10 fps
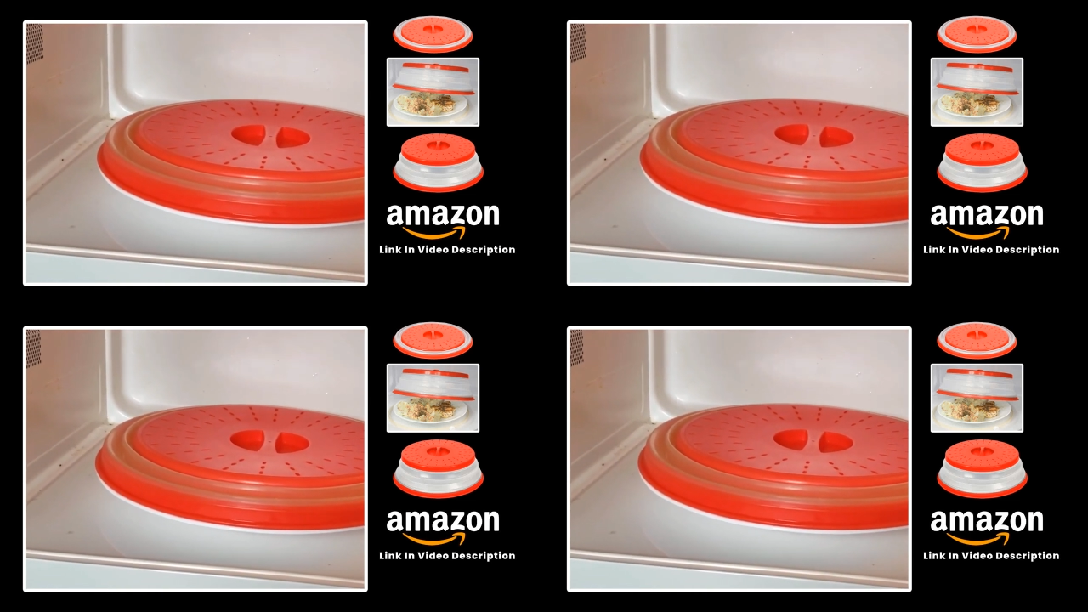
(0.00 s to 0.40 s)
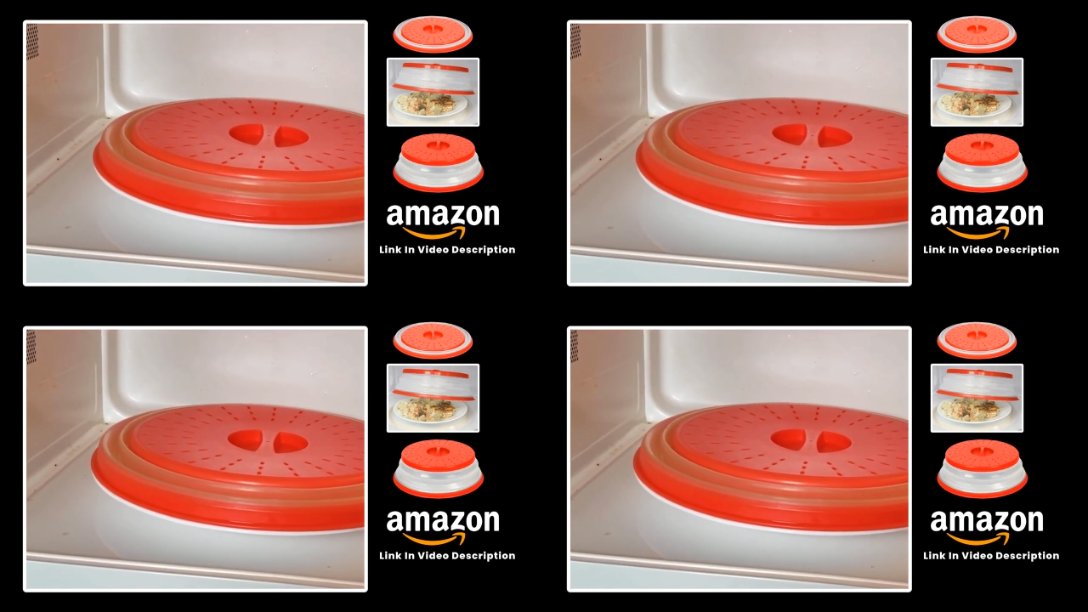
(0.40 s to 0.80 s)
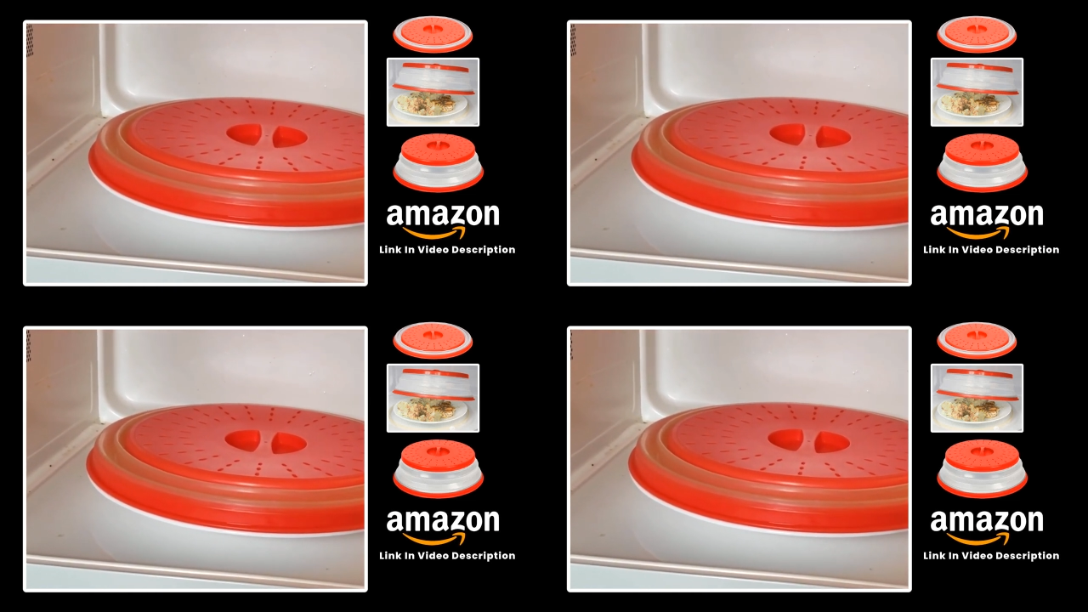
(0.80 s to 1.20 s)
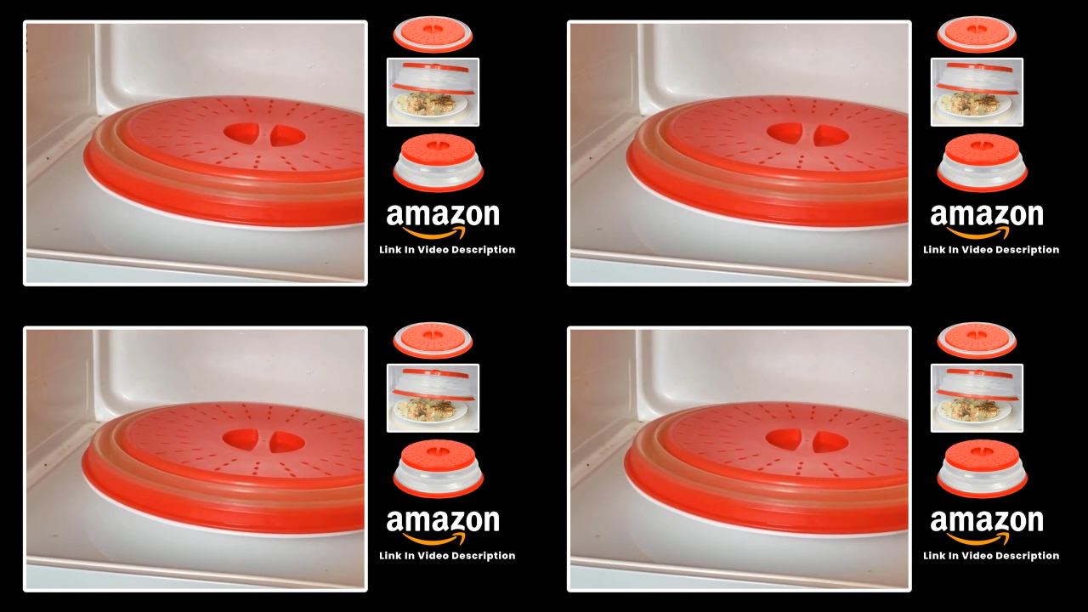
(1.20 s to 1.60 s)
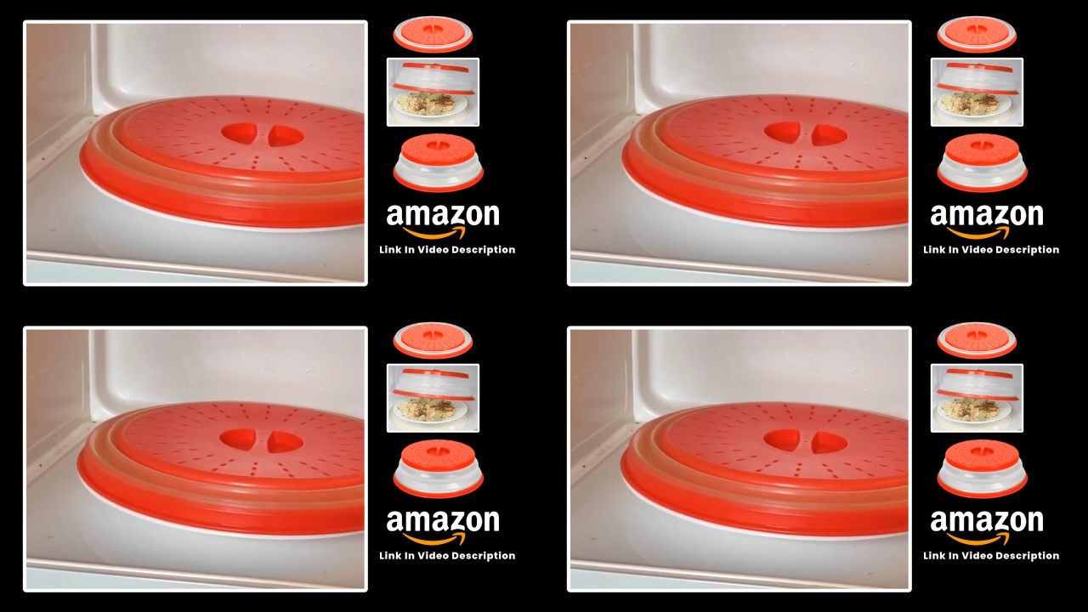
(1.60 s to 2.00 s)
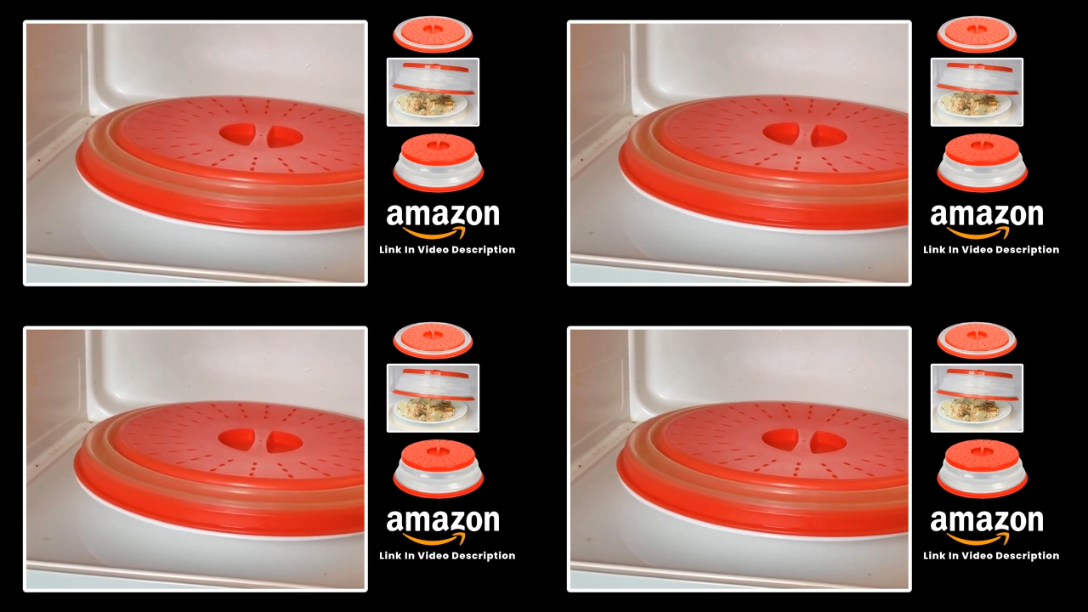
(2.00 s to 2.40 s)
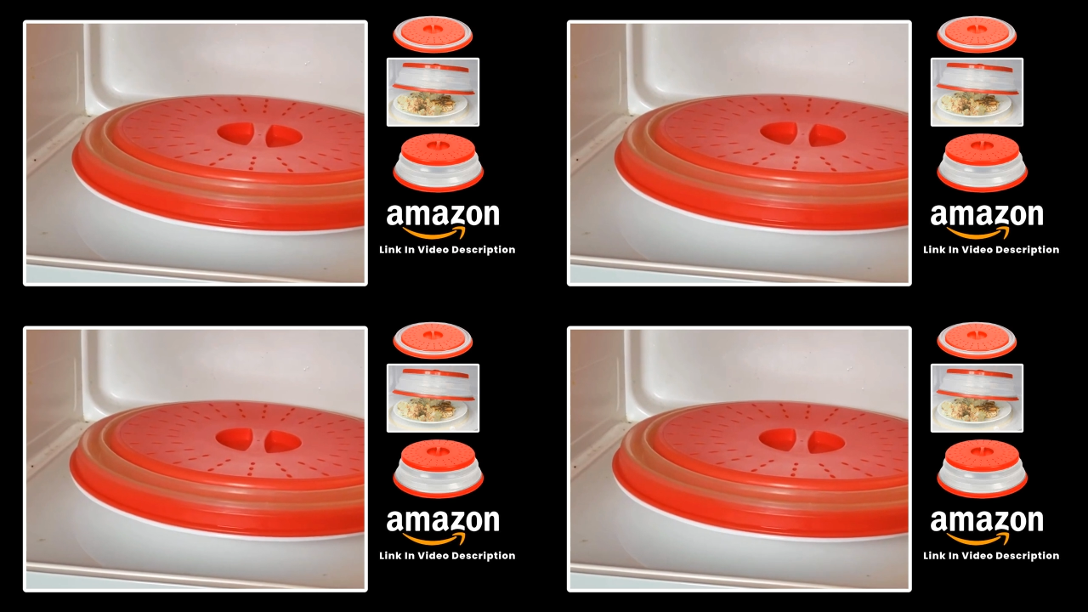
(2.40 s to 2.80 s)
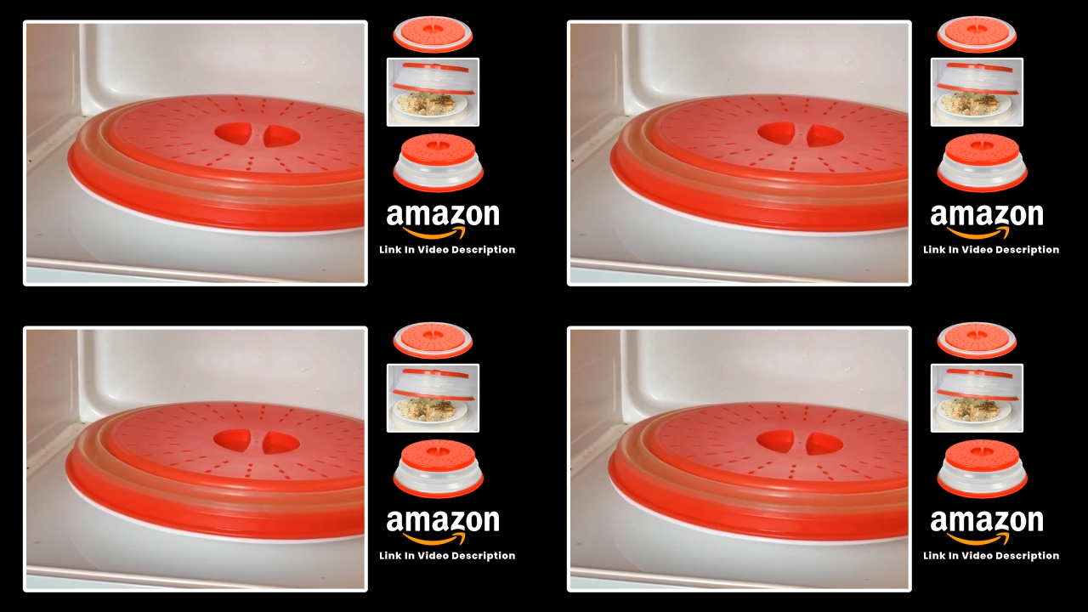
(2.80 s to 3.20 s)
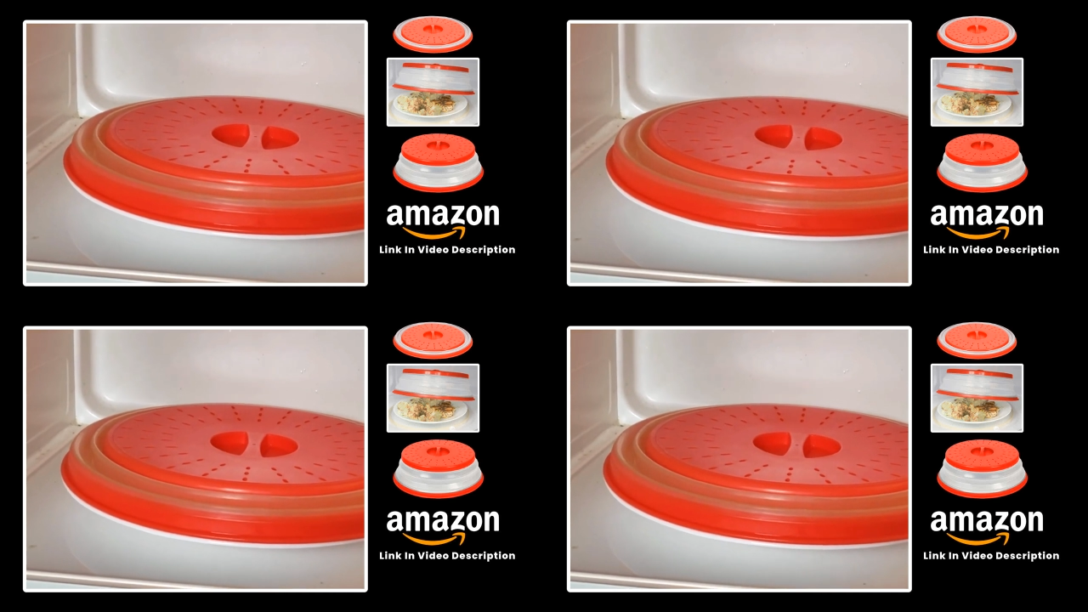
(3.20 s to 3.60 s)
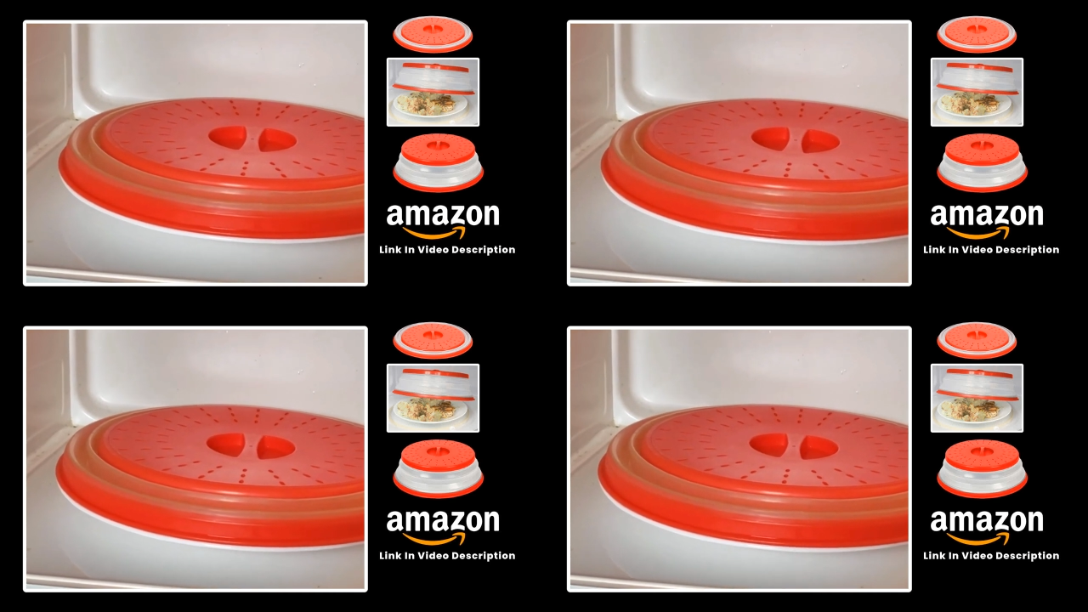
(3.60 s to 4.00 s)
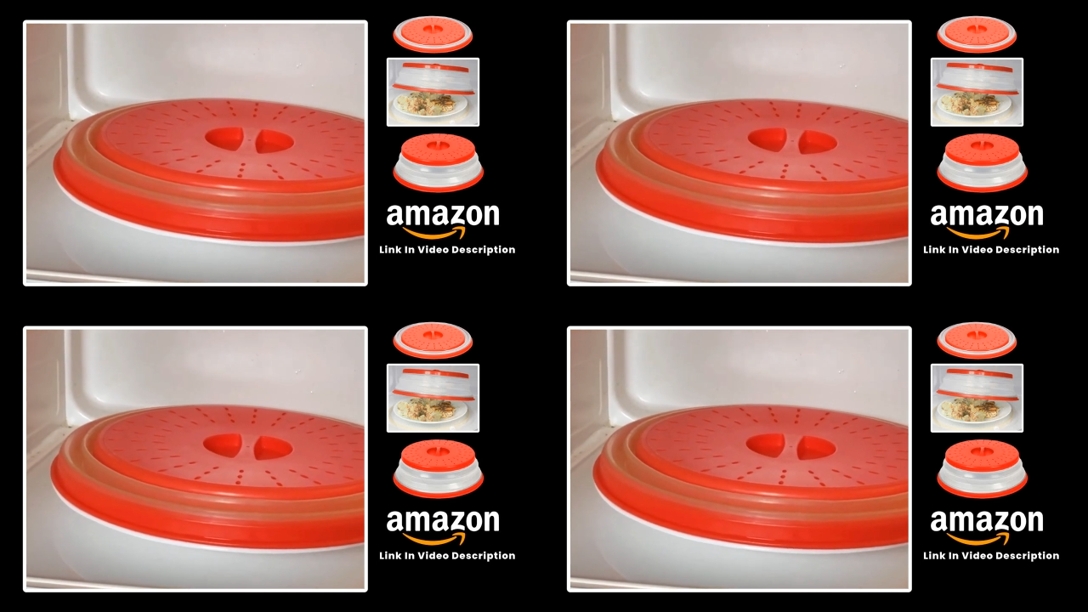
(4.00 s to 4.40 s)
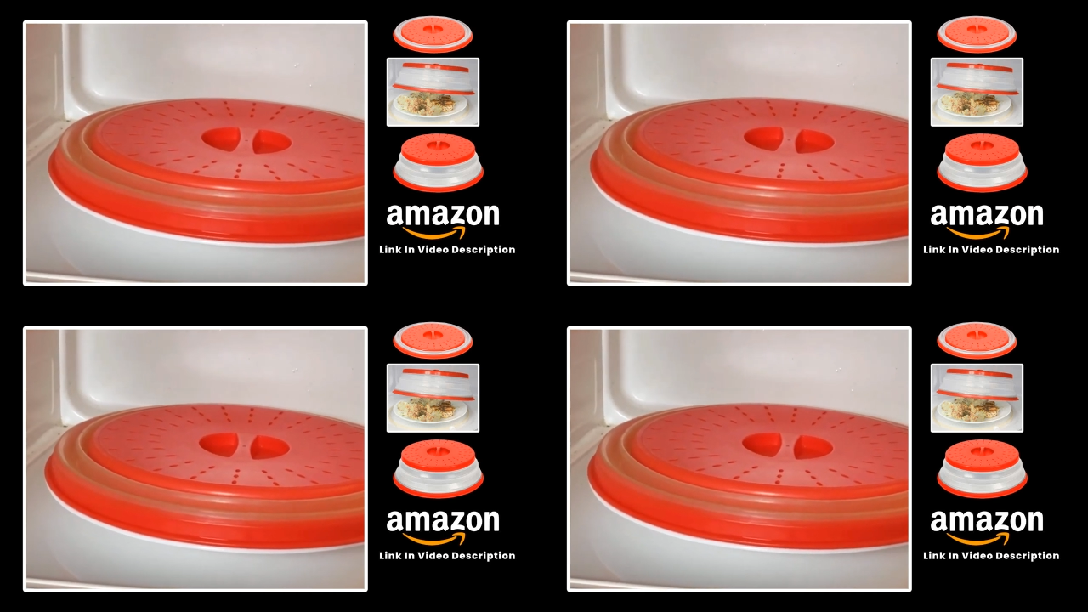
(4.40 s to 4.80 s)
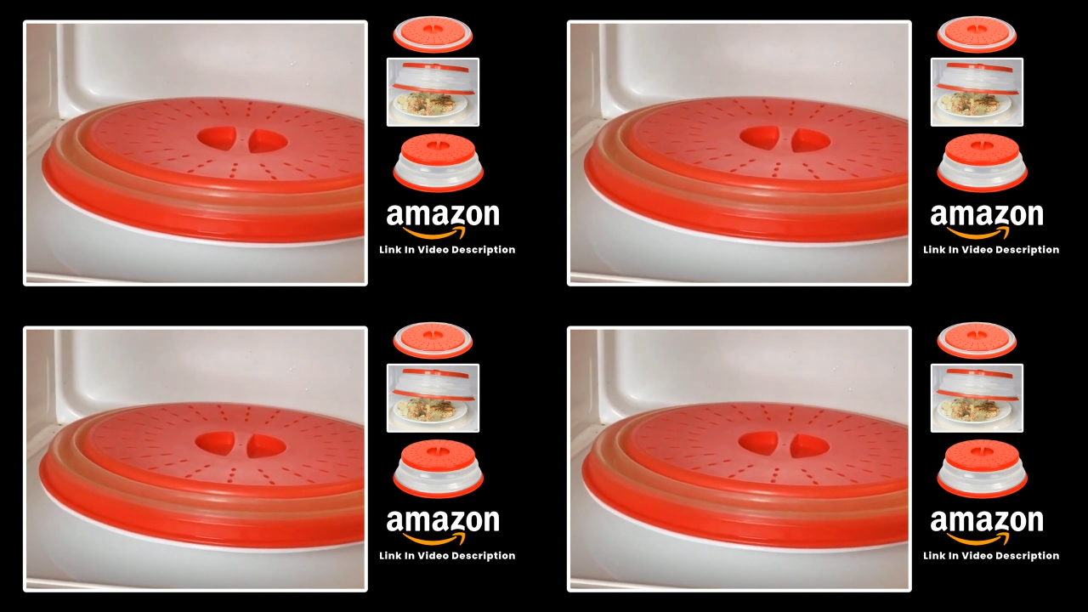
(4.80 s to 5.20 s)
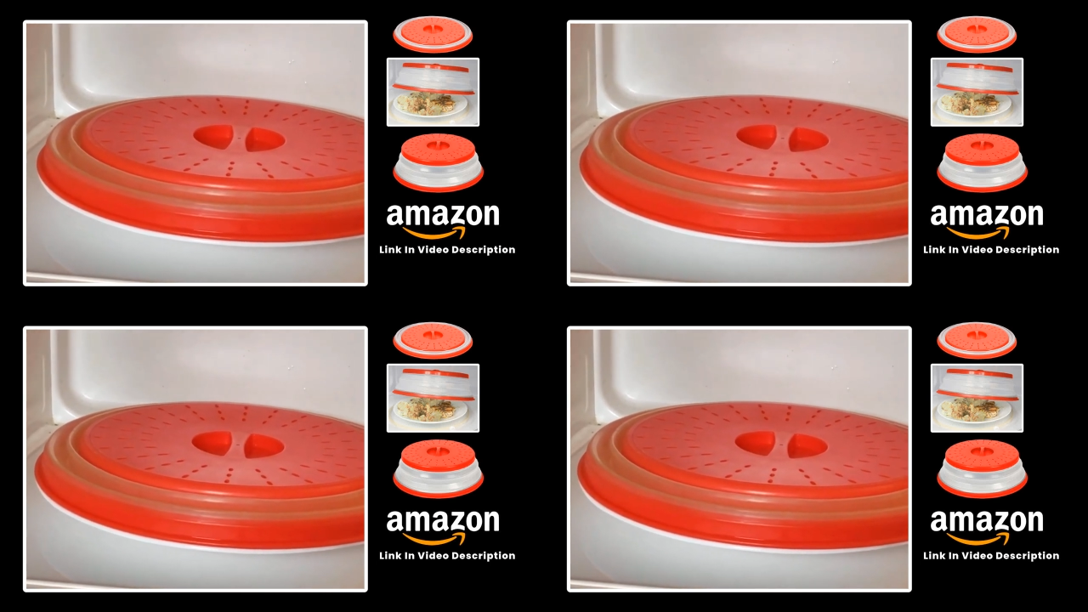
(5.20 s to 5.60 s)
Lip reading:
(no speaker visible)